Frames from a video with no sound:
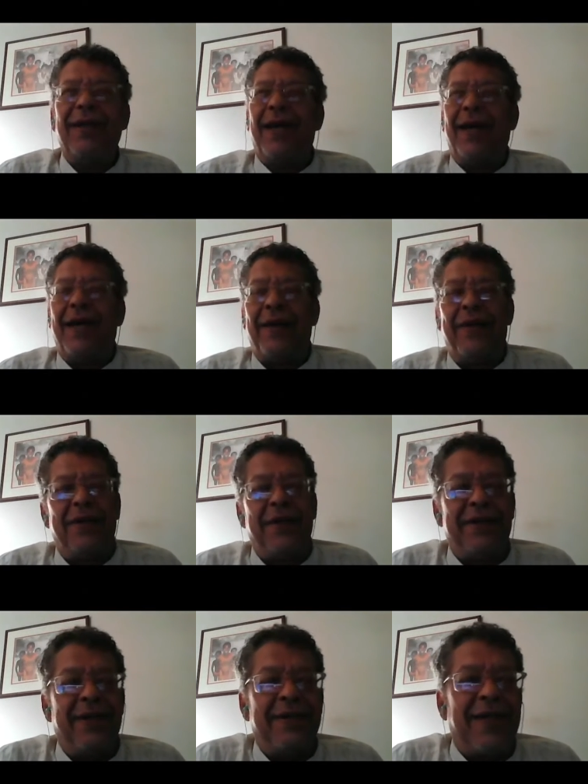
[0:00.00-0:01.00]

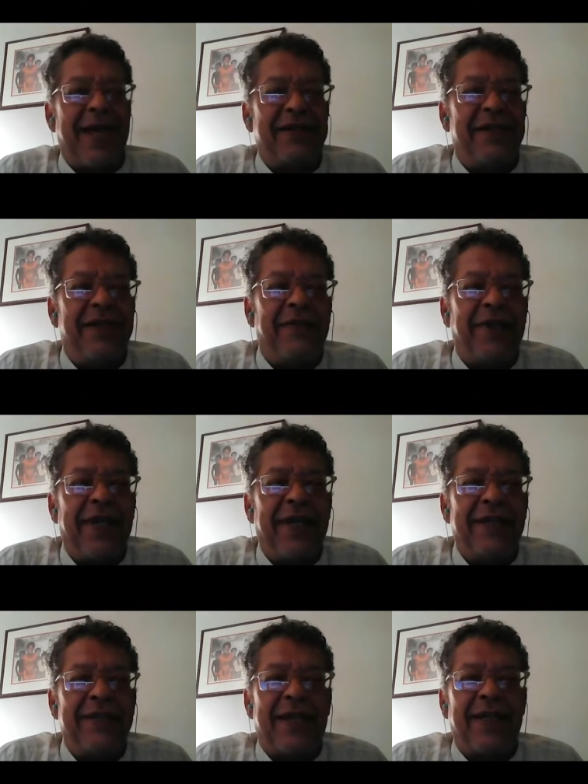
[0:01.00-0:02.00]
There's lots of different
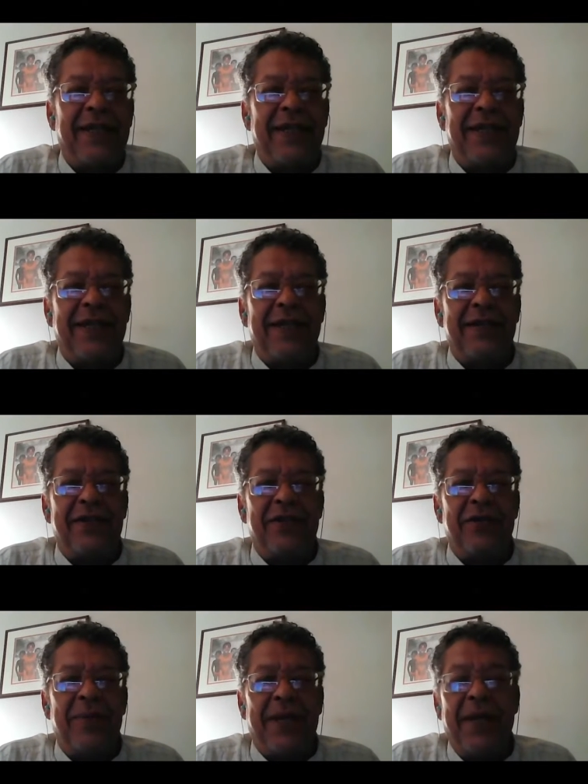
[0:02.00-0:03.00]
things I think that the kids
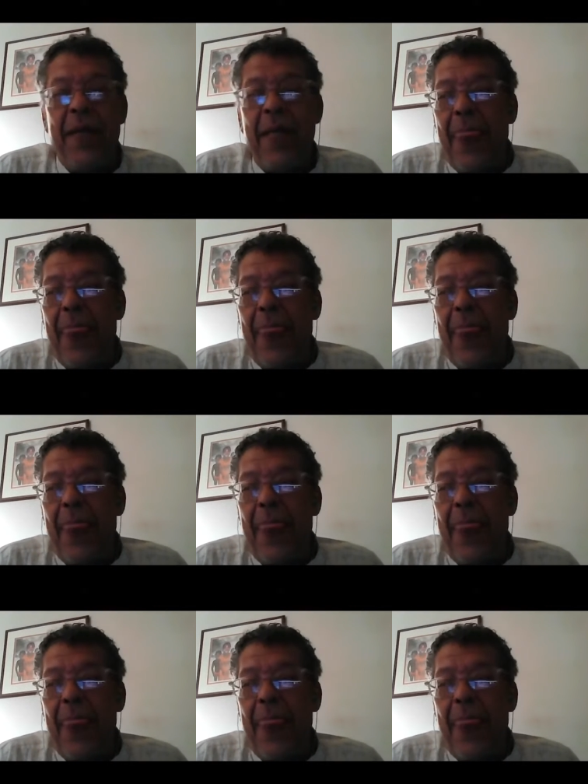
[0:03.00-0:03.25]
do, but